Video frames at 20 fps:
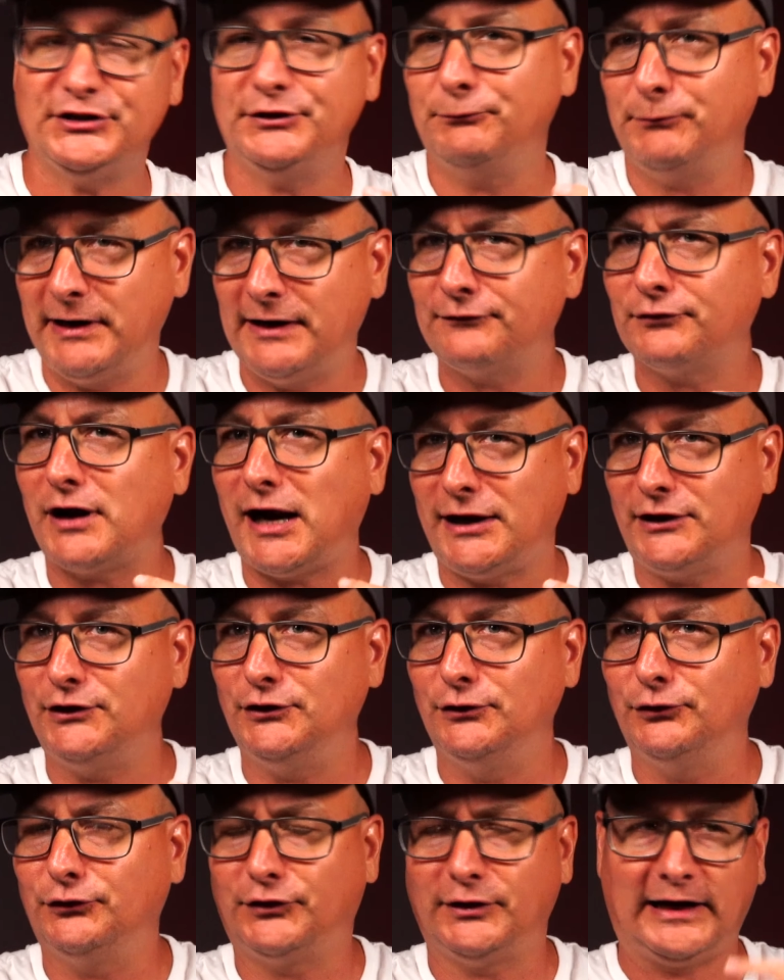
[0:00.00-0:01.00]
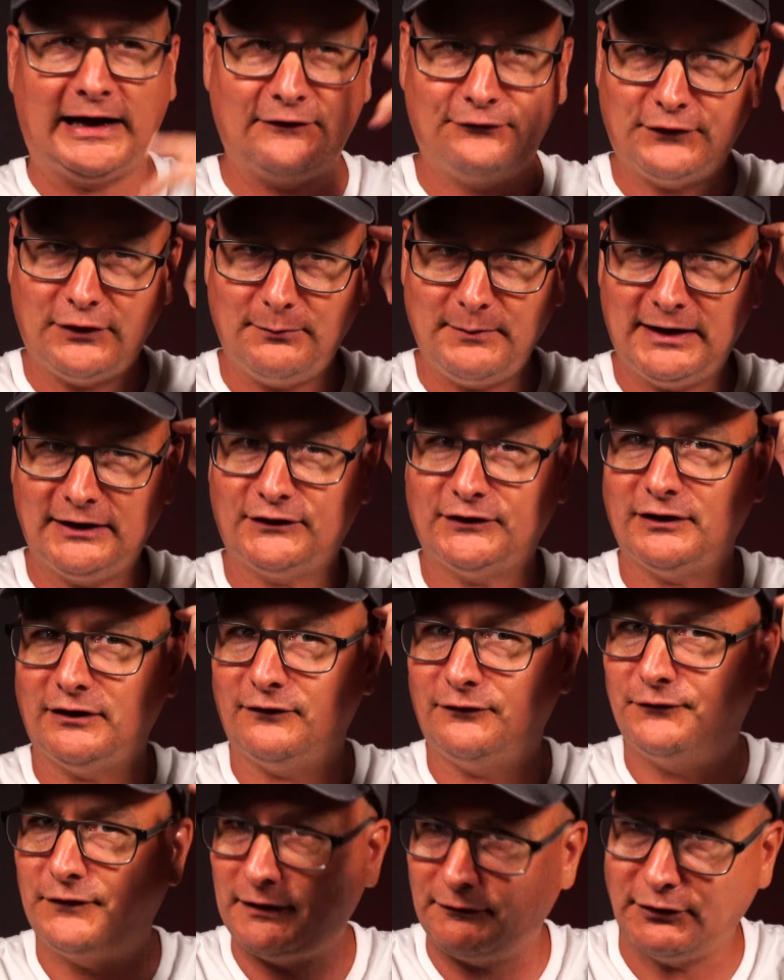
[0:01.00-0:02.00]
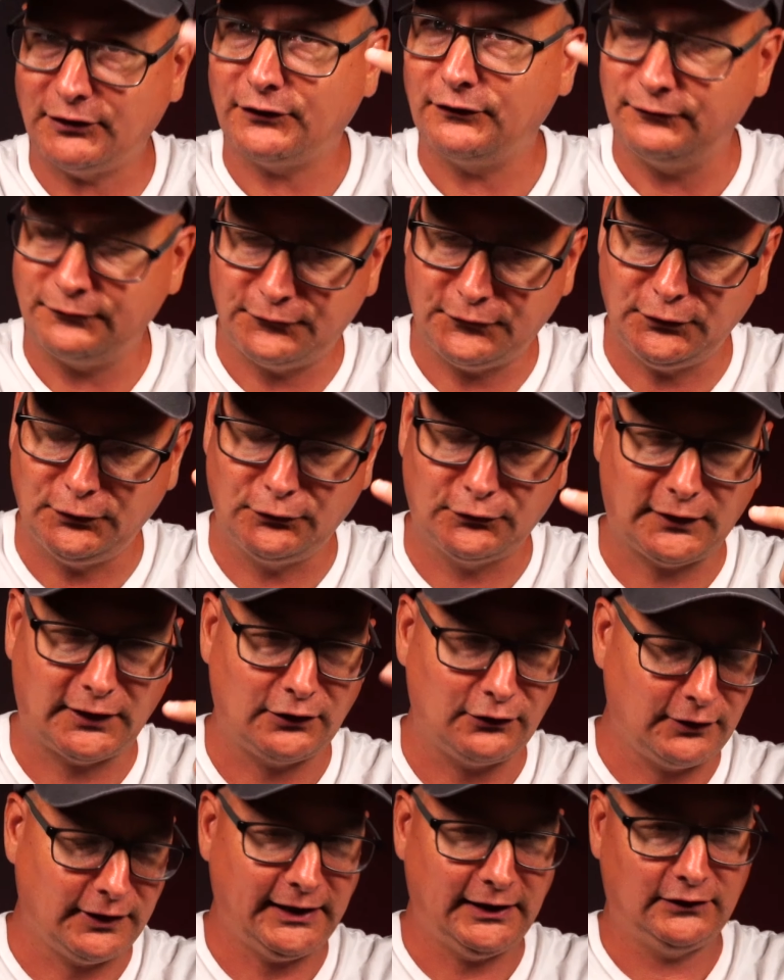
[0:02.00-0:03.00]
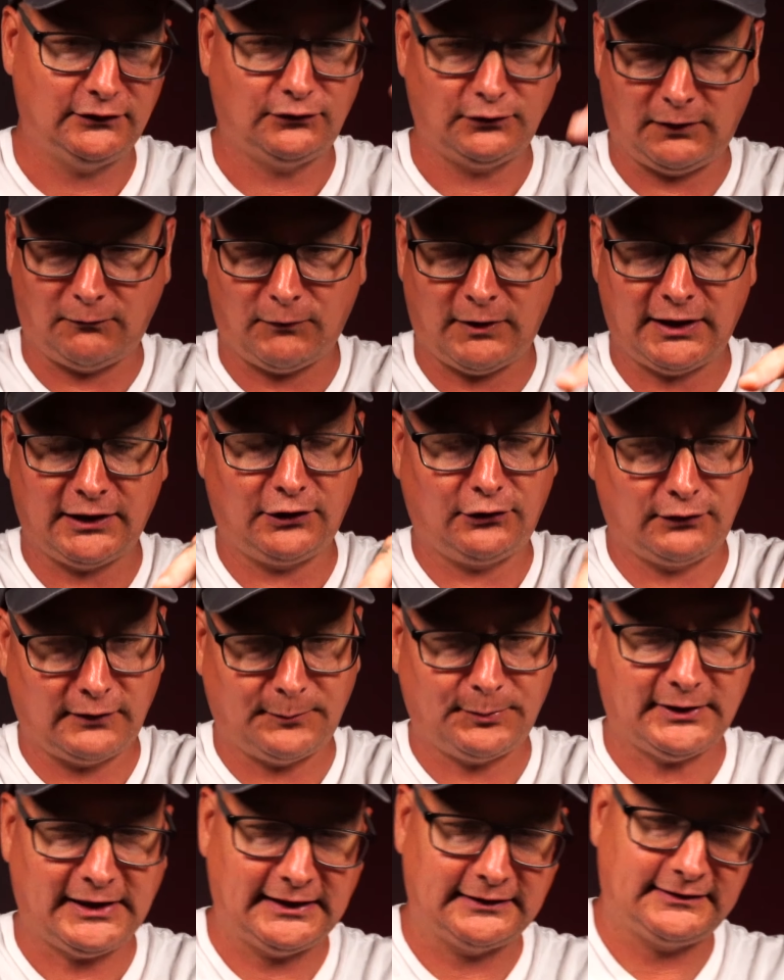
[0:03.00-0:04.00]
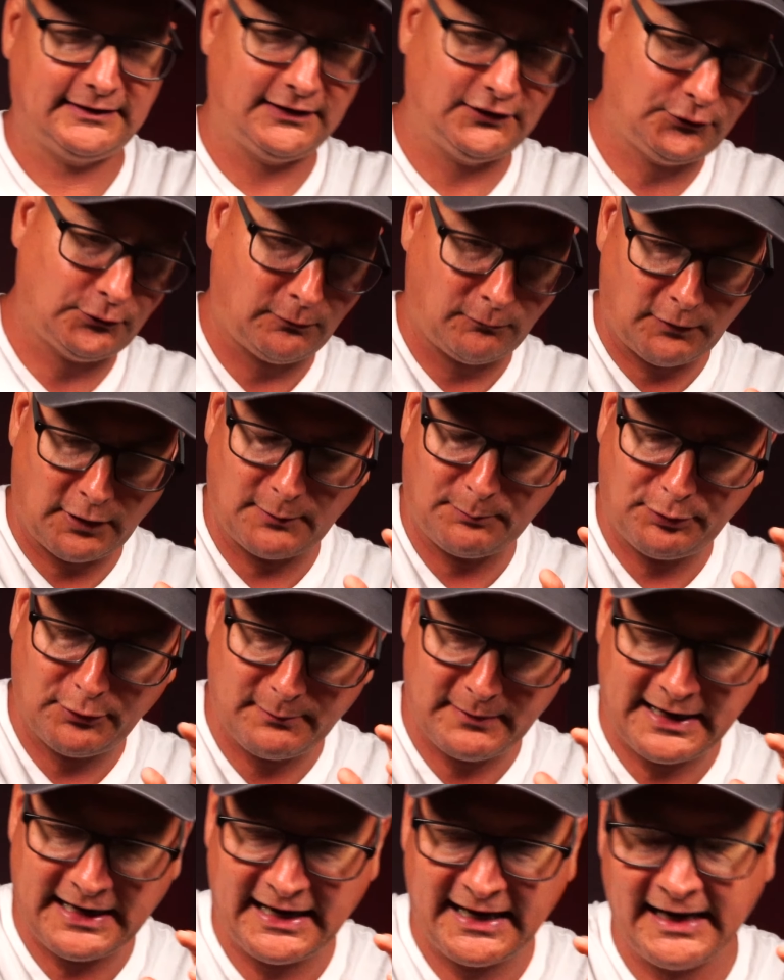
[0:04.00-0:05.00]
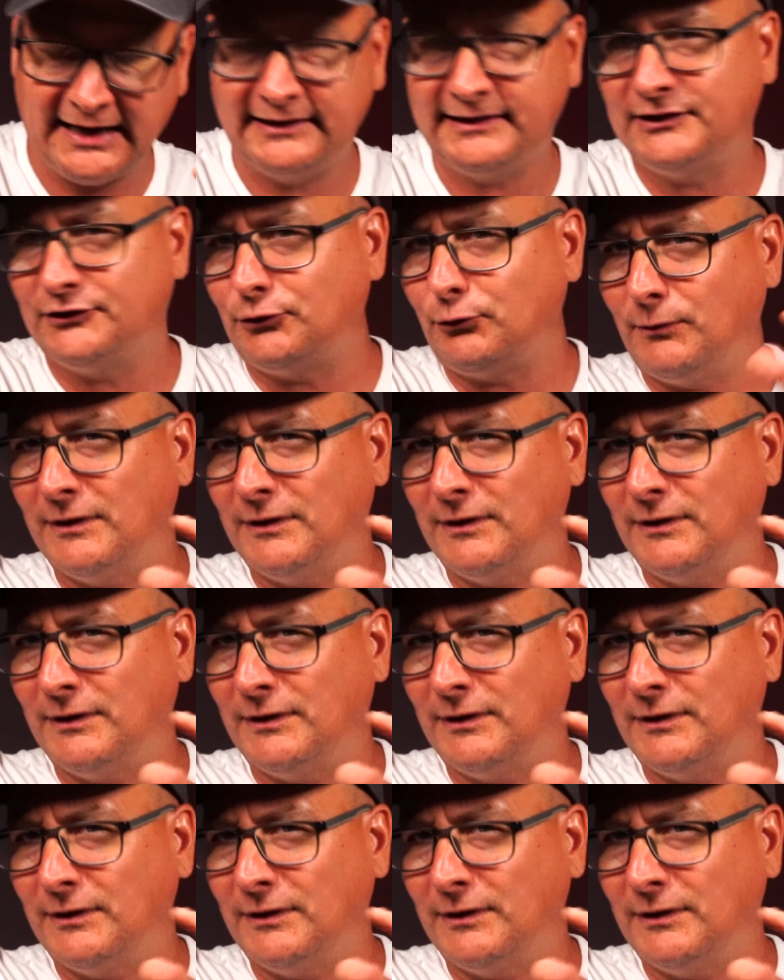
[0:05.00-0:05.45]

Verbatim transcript: And whenever I used it, I felt myself very confused. Like, okay, do I want to grip it like this? Do I want to put my hand into it?